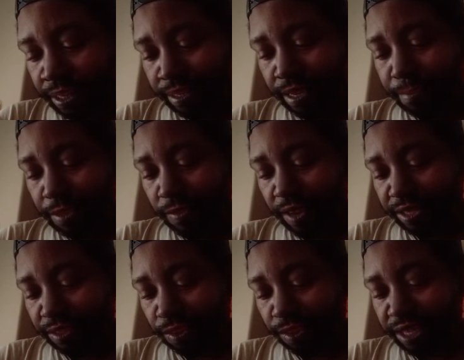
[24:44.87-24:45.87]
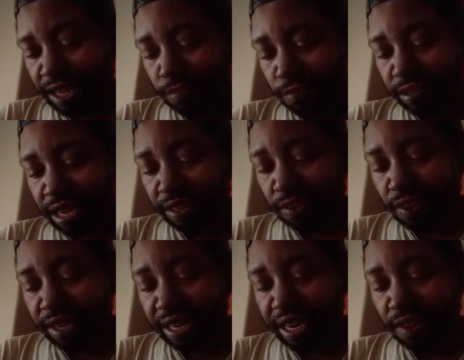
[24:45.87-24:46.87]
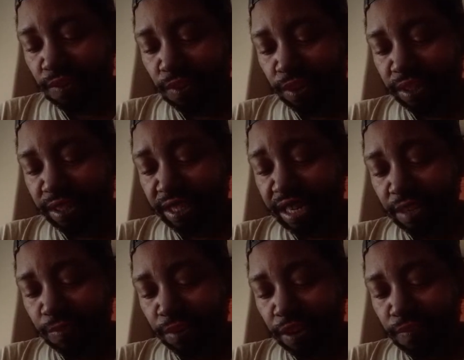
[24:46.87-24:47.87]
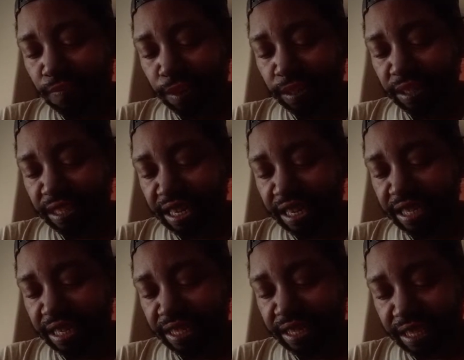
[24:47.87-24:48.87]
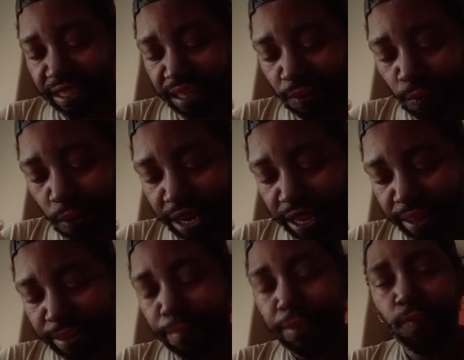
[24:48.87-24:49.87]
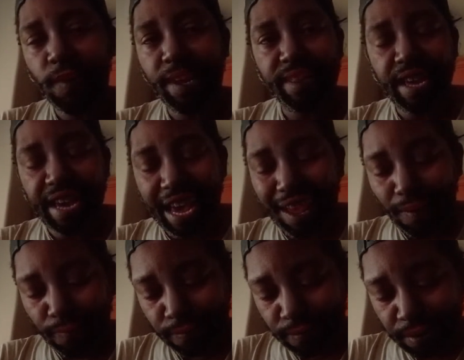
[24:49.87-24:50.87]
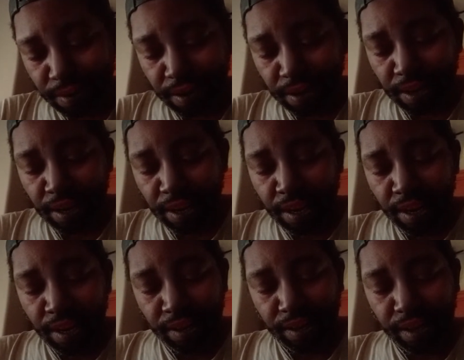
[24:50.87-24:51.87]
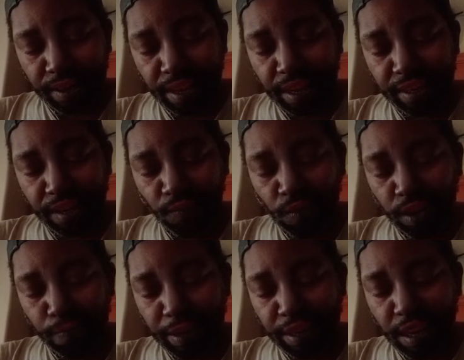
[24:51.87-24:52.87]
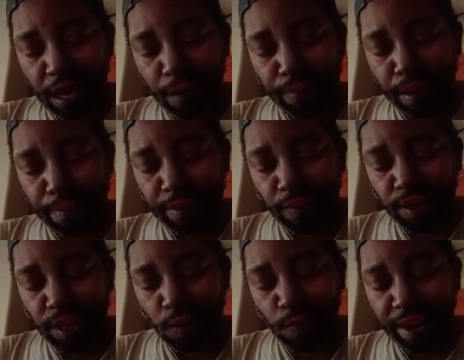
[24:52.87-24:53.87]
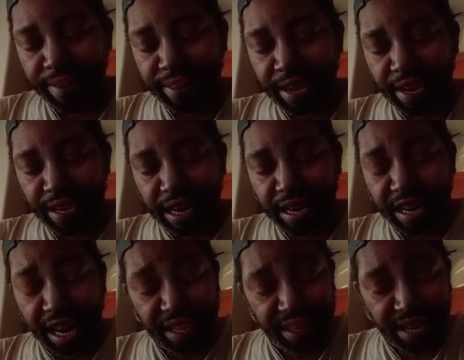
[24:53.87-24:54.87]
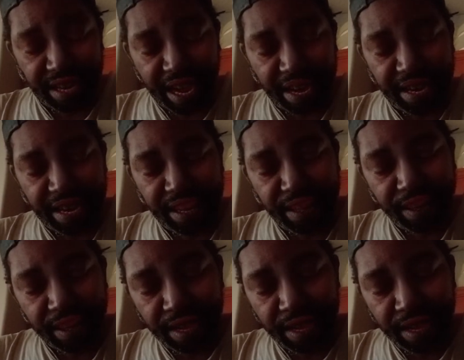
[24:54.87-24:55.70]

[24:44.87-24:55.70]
WSRQ signed on the air on January 1st, 1961 as WSAF. The station would become WQSA in the 1980s,